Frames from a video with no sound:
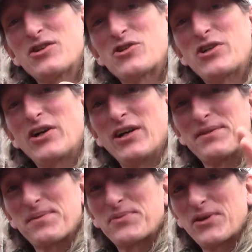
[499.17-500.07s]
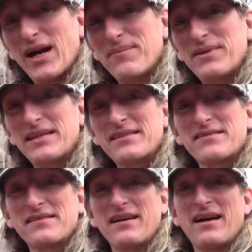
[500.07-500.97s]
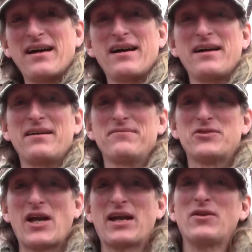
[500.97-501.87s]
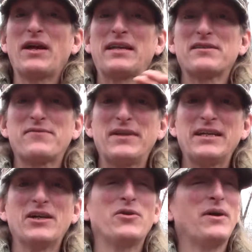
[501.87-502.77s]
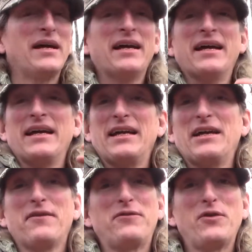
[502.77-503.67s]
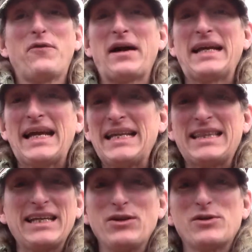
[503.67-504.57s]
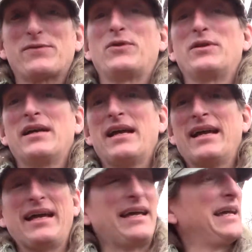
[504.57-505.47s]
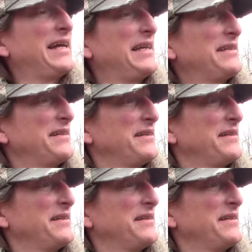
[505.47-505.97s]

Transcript: share, and subscribe this channel and this video if you find anything useful. And